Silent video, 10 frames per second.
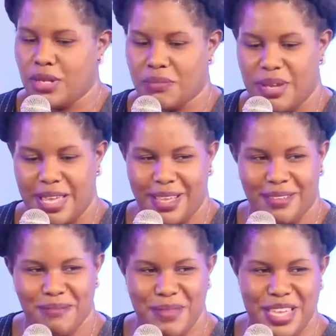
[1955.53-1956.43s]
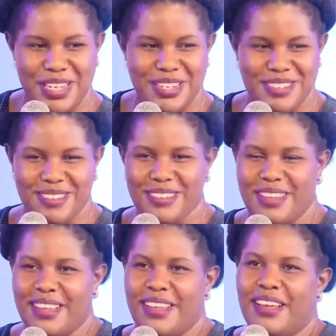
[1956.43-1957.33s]
and my maid,
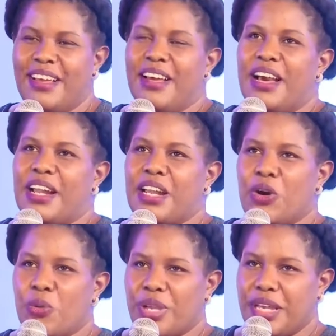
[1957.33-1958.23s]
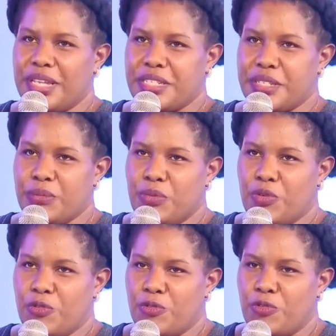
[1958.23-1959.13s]
and now we are a team
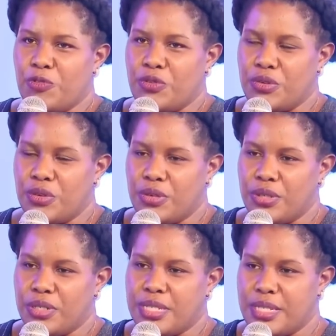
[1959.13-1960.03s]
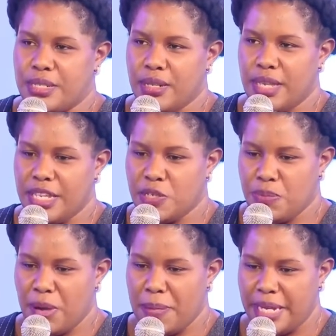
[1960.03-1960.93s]
of
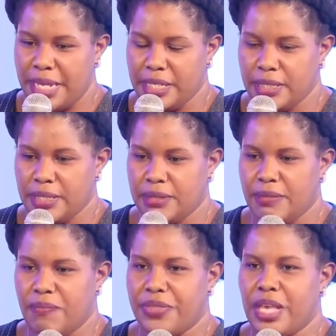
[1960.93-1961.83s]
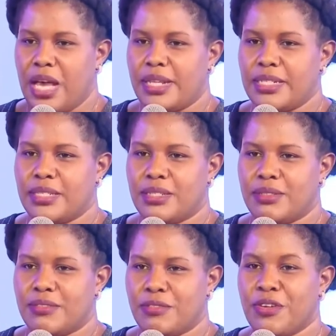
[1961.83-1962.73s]
8 permanent, and
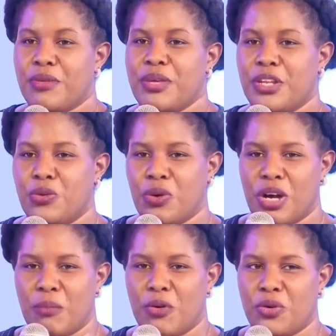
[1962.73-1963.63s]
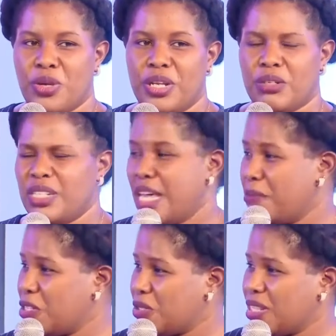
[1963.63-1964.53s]
very many who come on. Did I
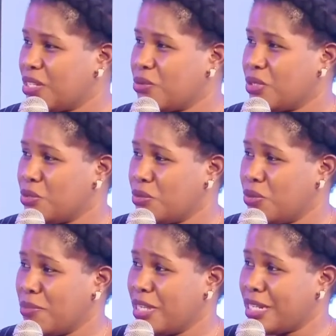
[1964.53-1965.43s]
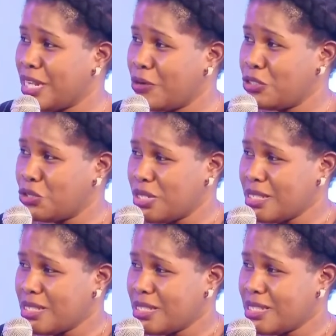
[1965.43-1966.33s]
mention that we make now
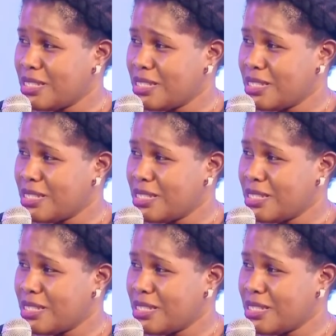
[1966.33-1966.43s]
juice?